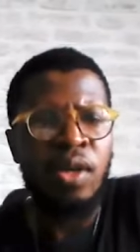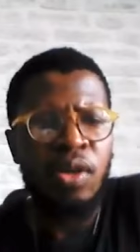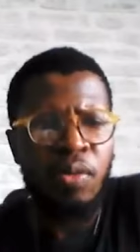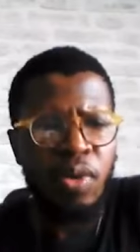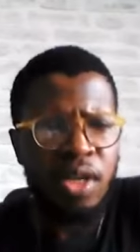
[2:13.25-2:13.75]

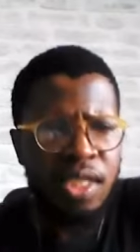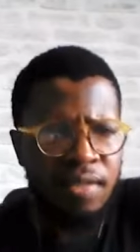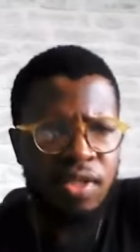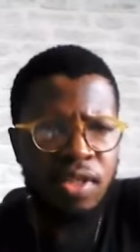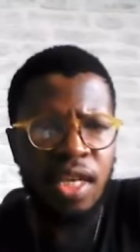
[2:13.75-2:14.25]
the broader
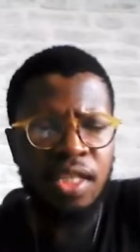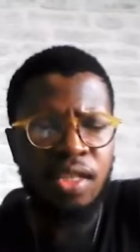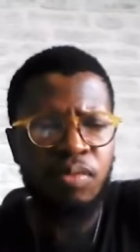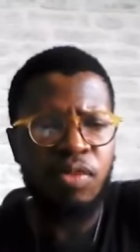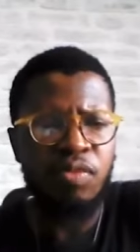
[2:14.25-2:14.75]
civil
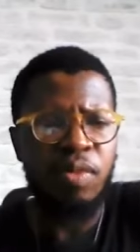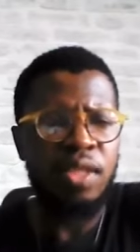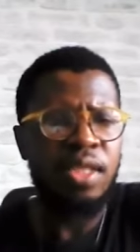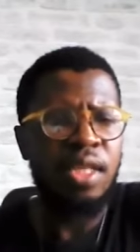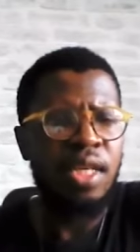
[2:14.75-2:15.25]
society
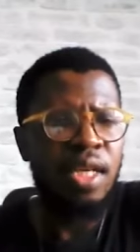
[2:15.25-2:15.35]
movement,